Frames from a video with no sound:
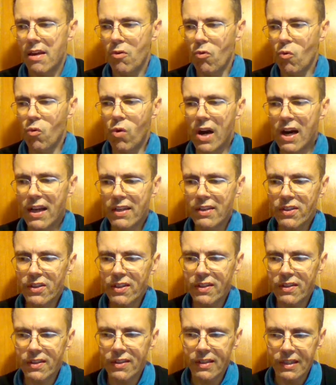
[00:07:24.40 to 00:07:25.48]

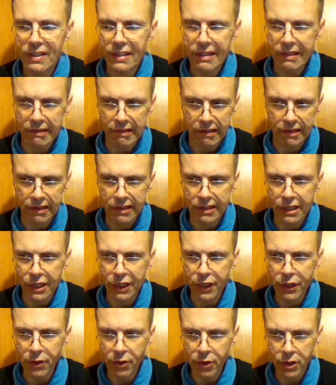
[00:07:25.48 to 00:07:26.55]
Once the
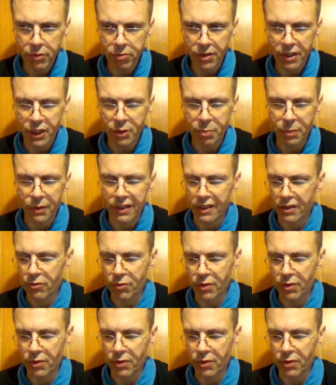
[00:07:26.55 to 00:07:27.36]
news would spread